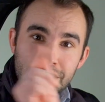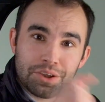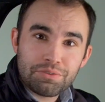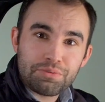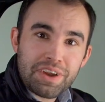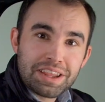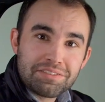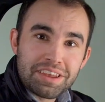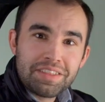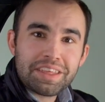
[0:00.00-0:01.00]
good
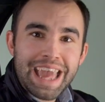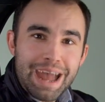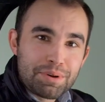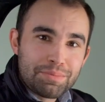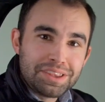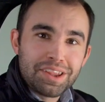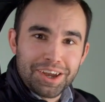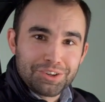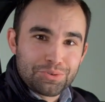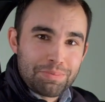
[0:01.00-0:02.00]
friend, the cameraman
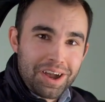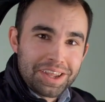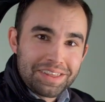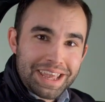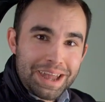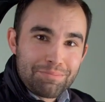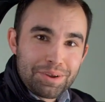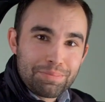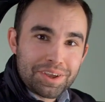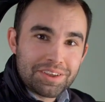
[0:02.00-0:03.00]
Nigel behind the
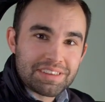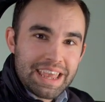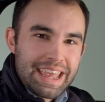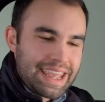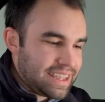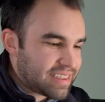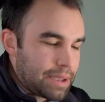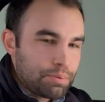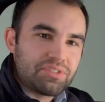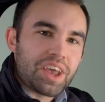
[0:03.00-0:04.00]
camera, because he's
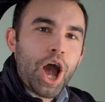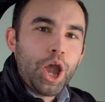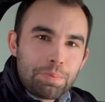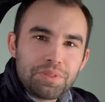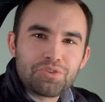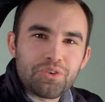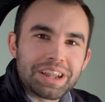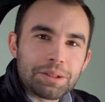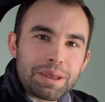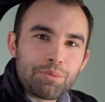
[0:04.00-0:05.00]
able to open the door a
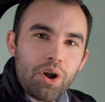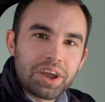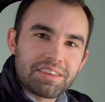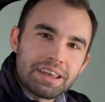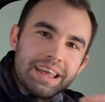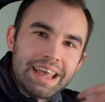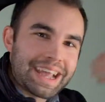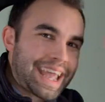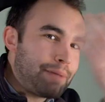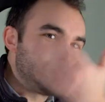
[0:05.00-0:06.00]
little bit wider
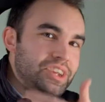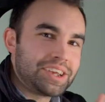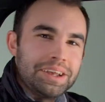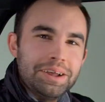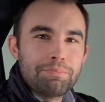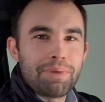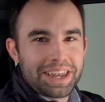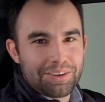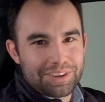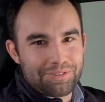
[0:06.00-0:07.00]
and capture my
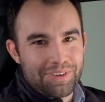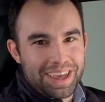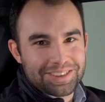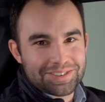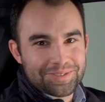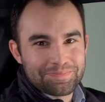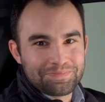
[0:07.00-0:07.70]
lovely face.